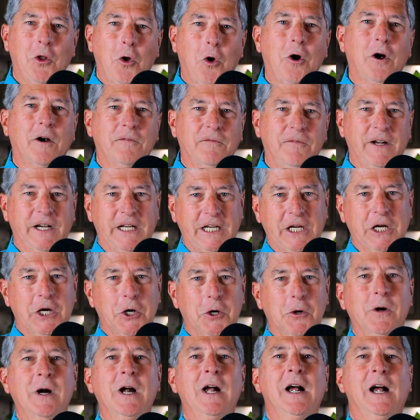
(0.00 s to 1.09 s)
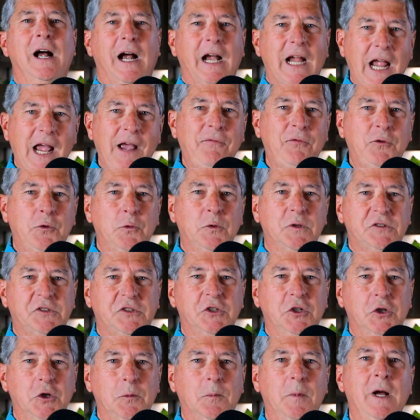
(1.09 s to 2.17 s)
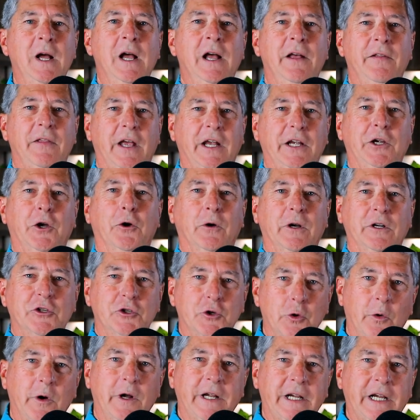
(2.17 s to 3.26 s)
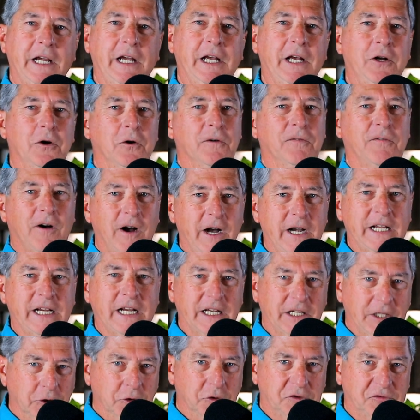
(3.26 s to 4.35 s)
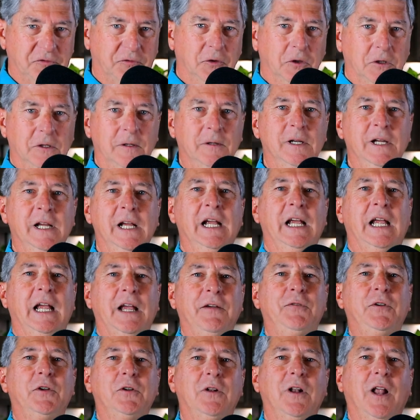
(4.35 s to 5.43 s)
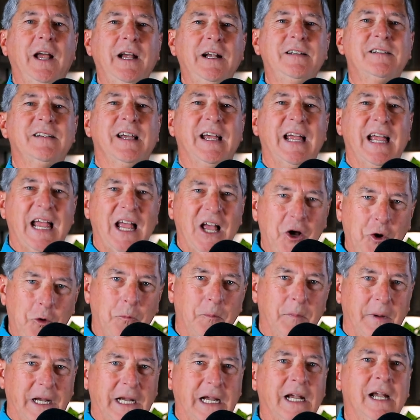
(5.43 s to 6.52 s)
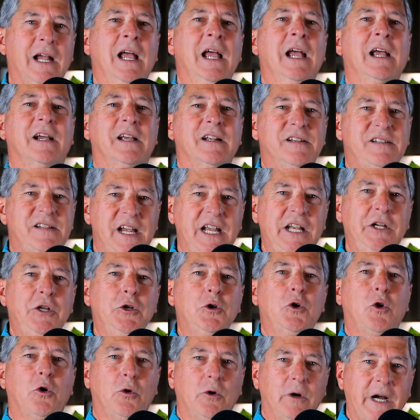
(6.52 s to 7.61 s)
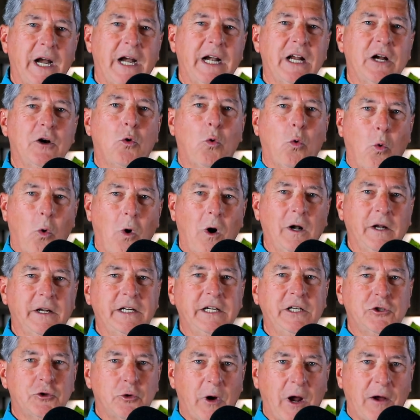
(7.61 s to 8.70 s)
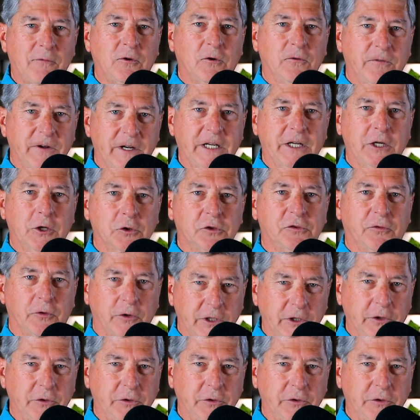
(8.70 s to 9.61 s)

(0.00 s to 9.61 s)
long video, I have to assume that you're enjoying it or finding it useful. If you'd like to help me continue creating quality travel videos for